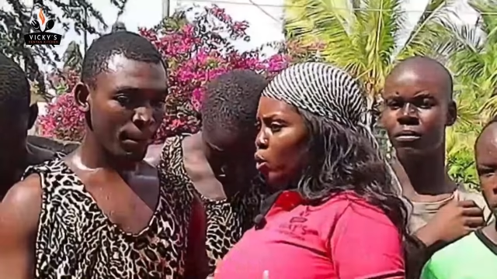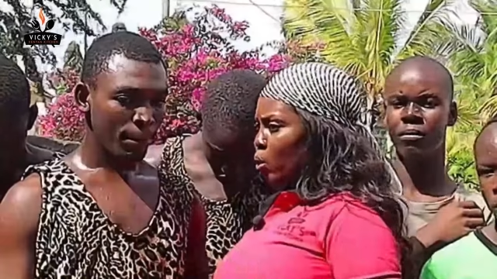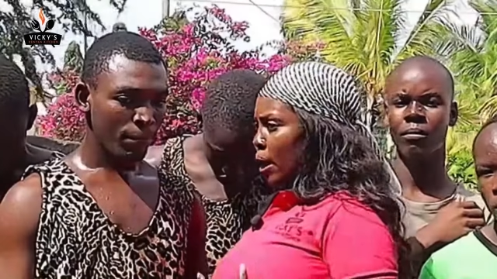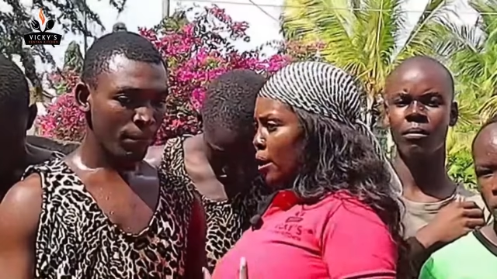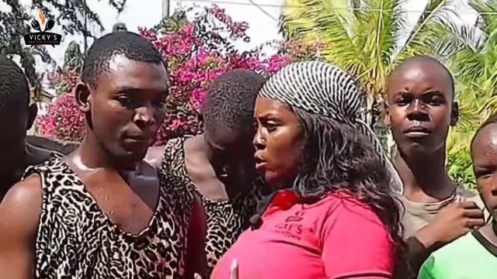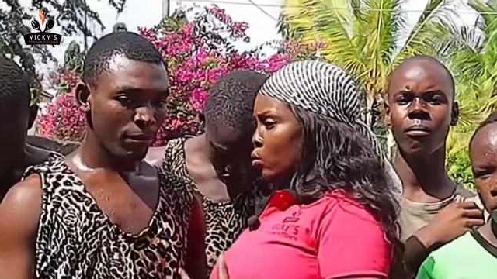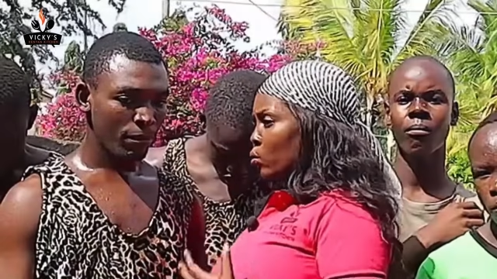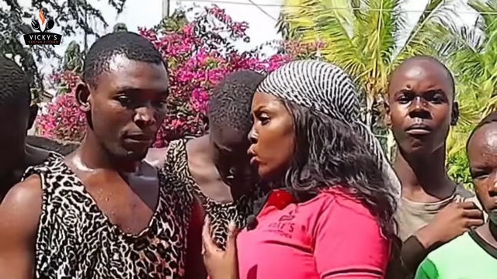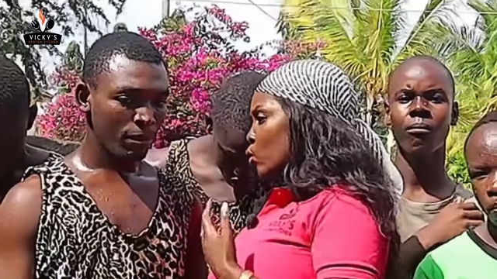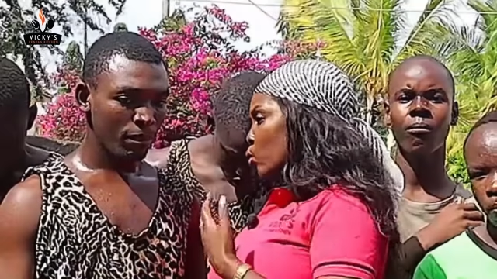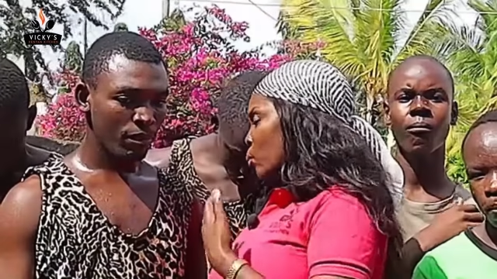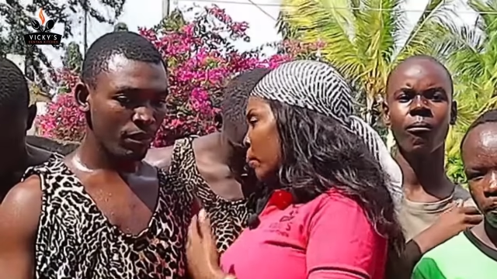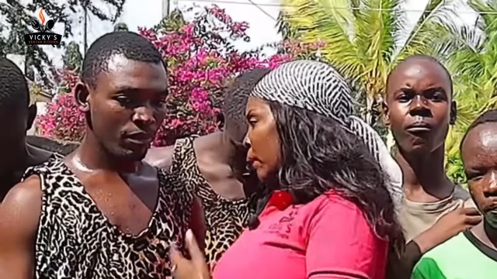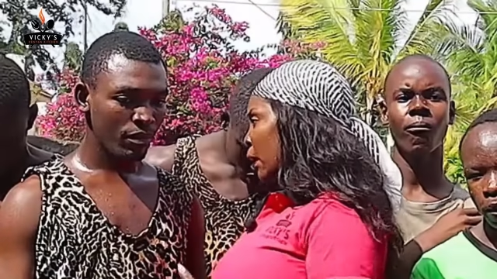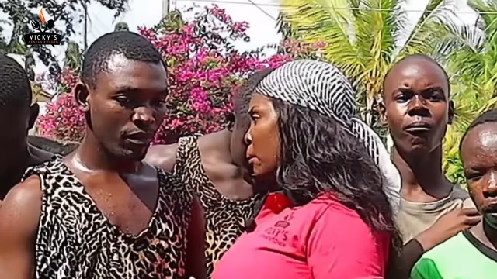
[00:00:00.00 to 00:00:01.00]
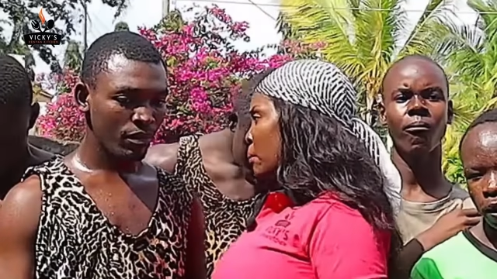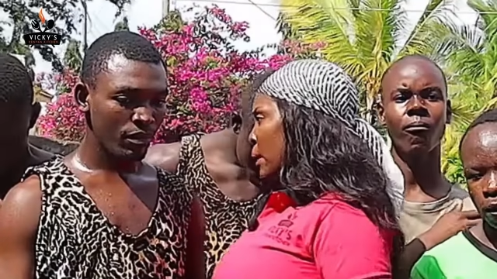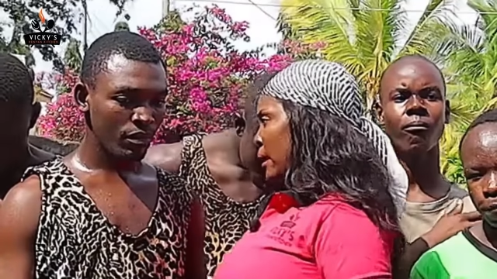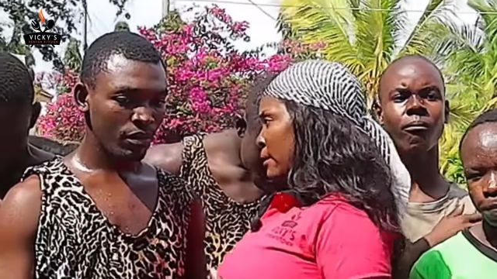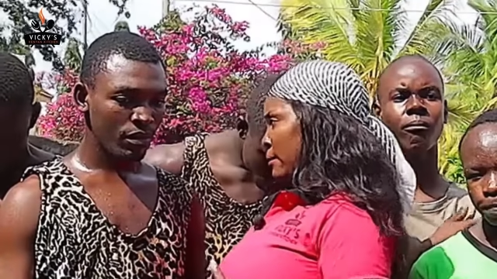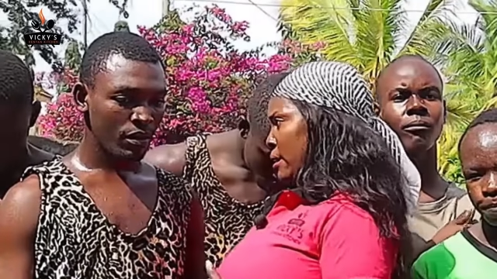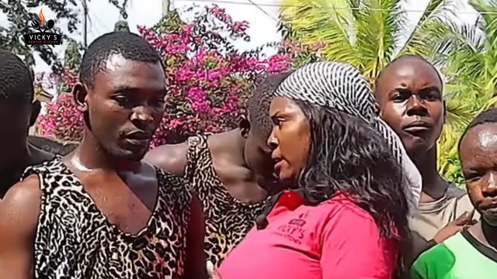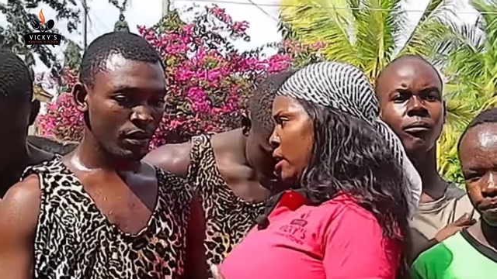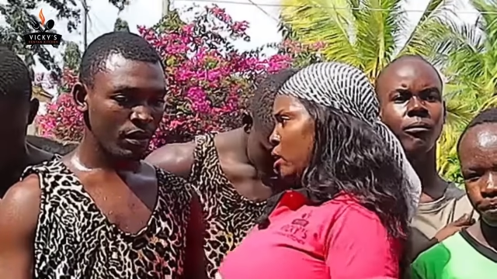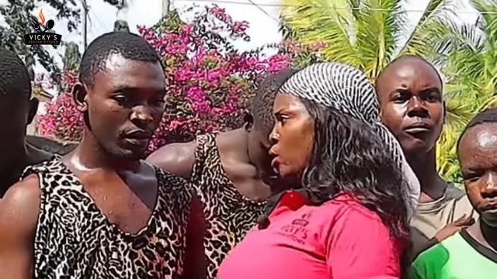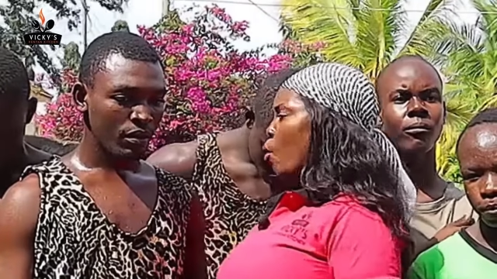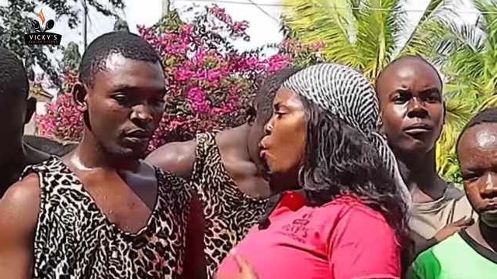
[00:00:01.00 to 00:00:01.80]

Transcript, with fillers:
Speaker 1: to us what you mean by that?